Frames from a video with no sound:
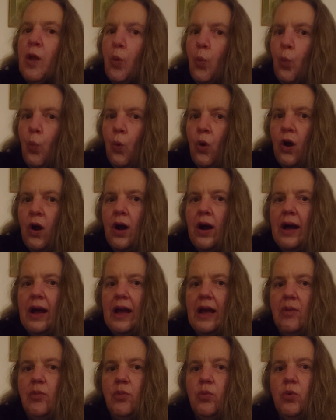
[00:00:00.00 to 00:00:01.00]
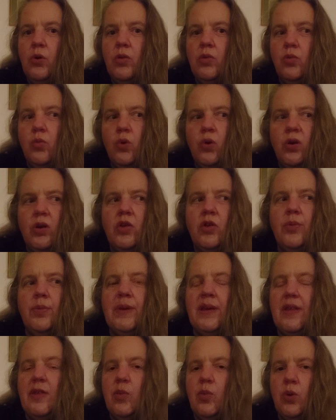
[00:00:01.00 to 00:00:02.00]
Why? What could
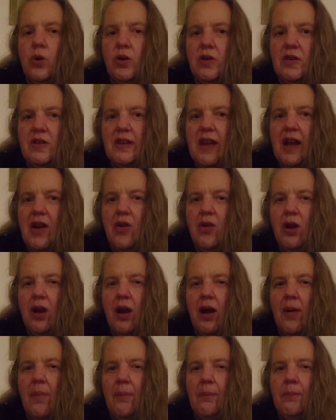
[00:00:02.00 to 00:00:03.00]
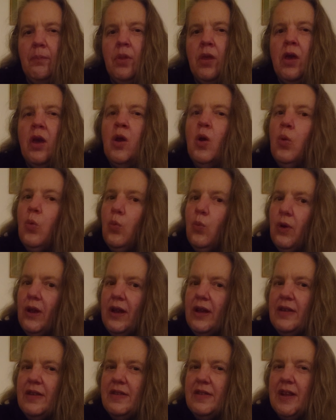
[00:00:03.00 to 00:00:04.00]
be the worst outcome?
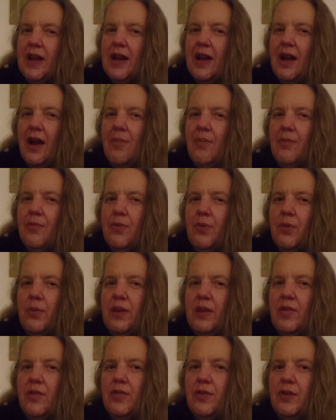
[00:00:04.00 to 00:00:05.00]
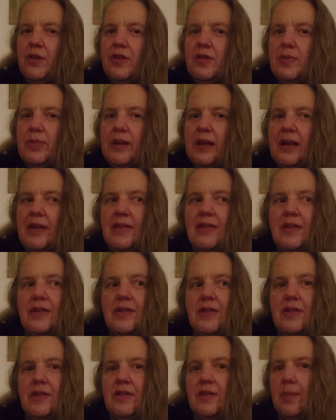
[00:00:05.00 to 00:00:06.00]
Where does that come from in the first place?
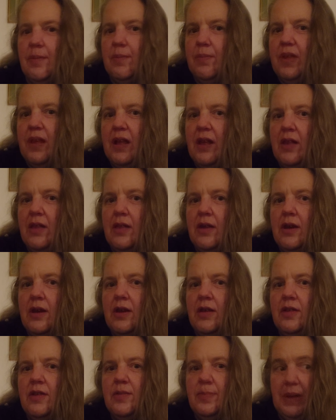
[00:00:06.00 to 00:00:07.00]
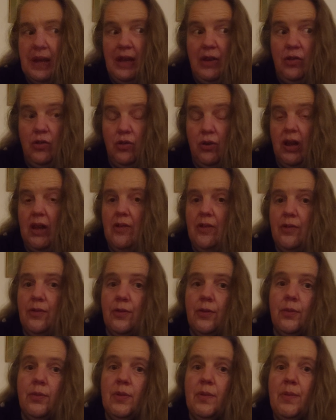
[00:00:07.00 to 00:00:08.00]
Is it something that's been triggered
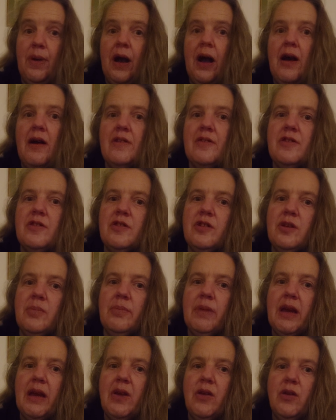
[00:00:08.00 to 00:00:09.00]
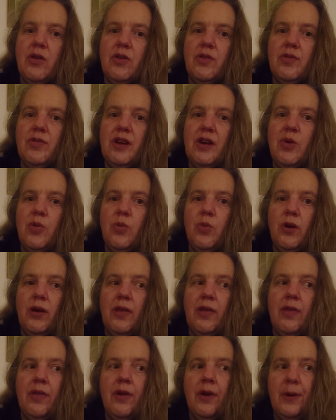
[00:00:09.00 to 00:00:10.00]
from the past that you may not have dealt with?